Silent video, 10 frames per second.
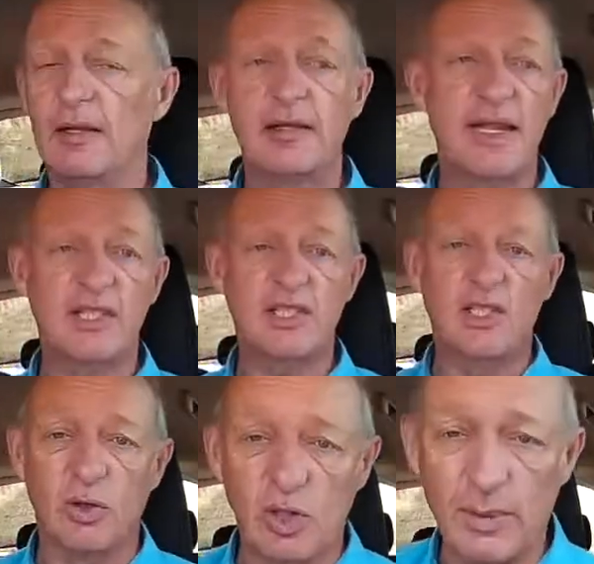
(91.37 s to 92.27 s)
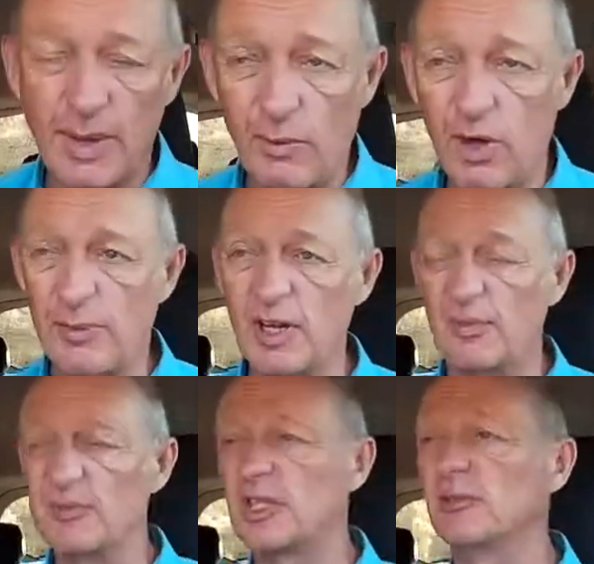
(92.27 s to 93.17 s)
let's talk about what I've been
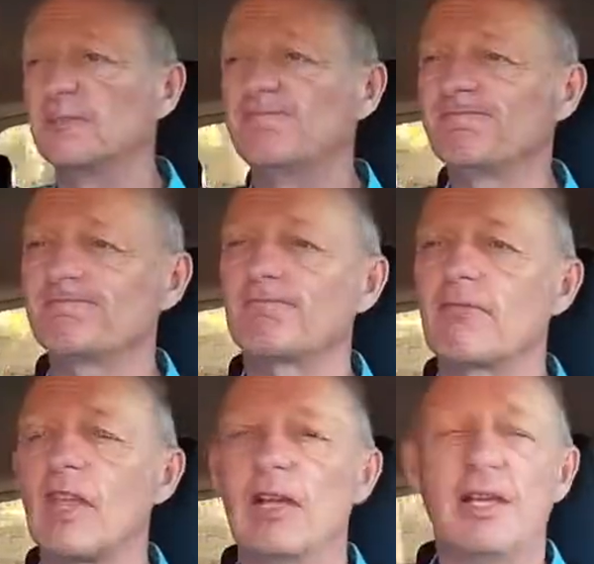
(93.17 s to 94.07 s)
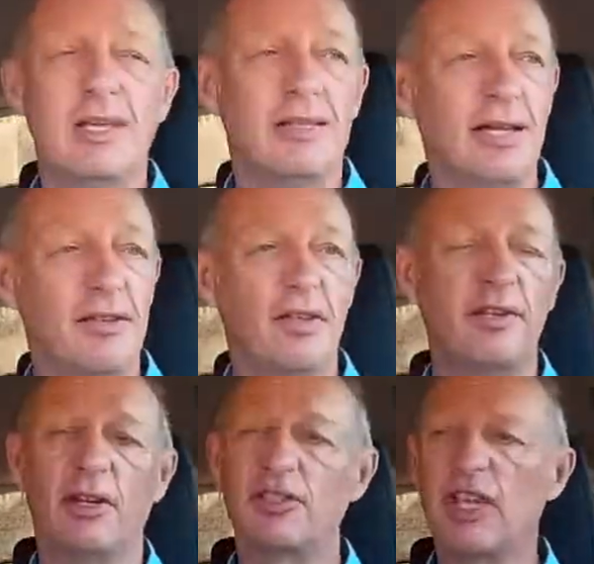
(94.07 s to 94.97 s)
up to. Now, the other
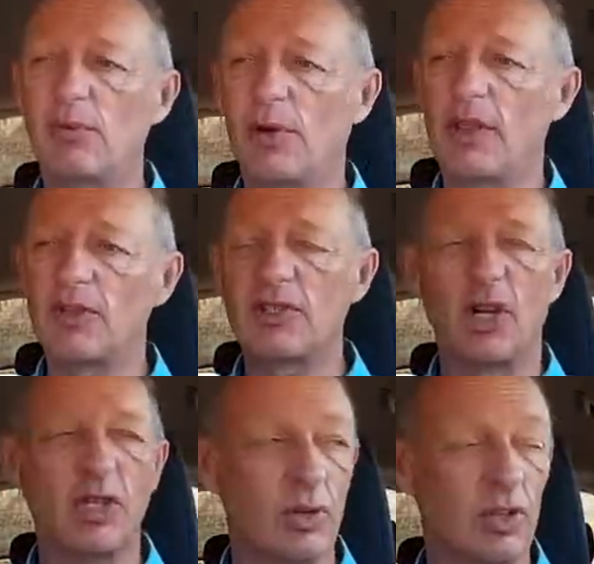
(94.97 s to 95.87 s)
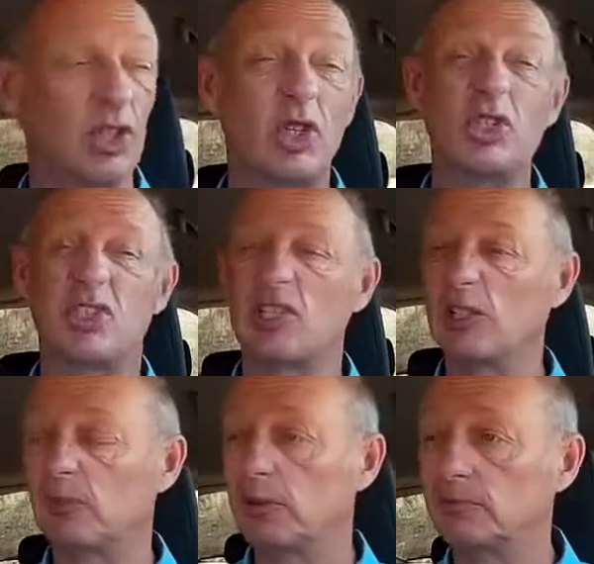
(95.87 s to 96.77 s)
night I had one of those nights where I just couldn't
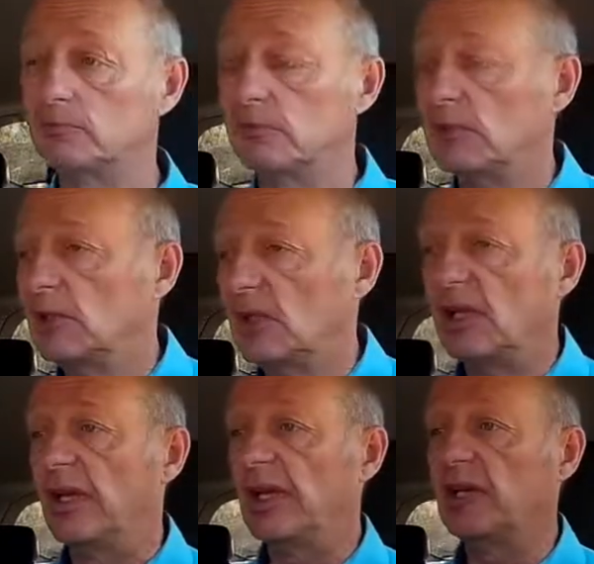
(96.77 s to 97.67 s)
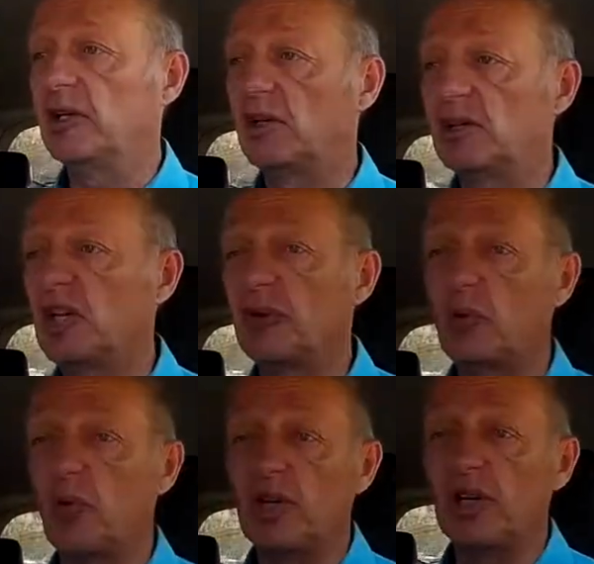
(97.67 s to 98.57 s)
sleep. Got up at 1